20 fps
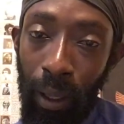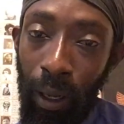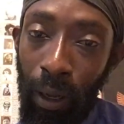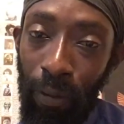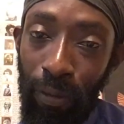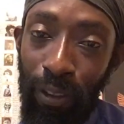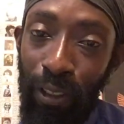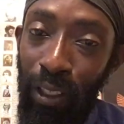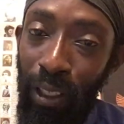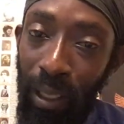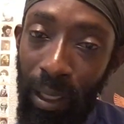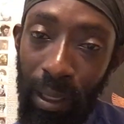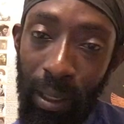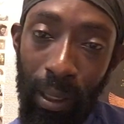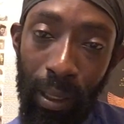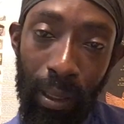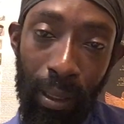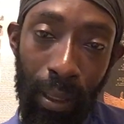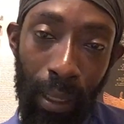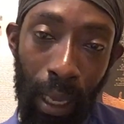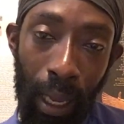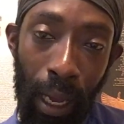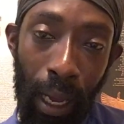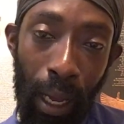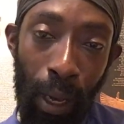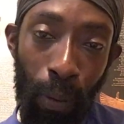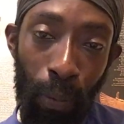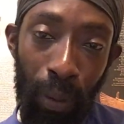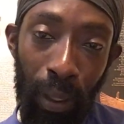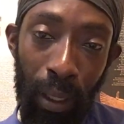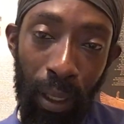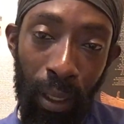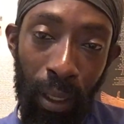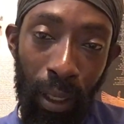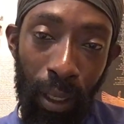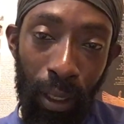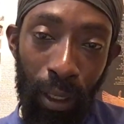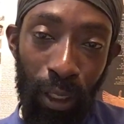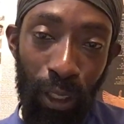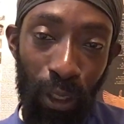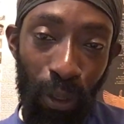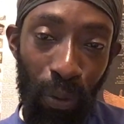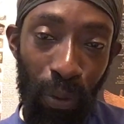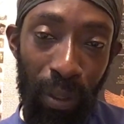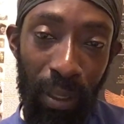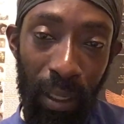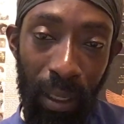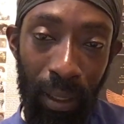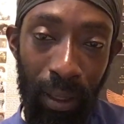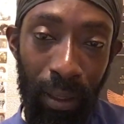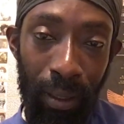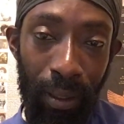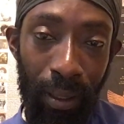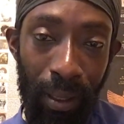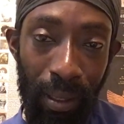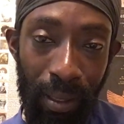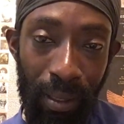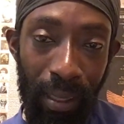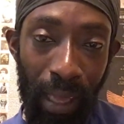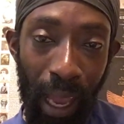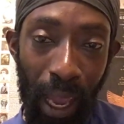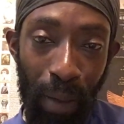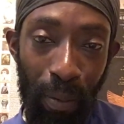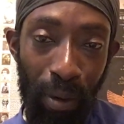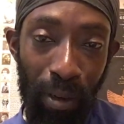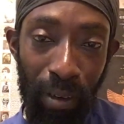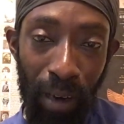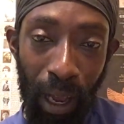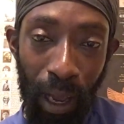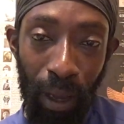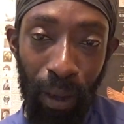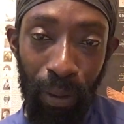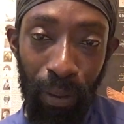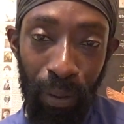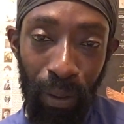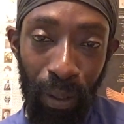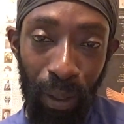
of Jesus are we using this time around?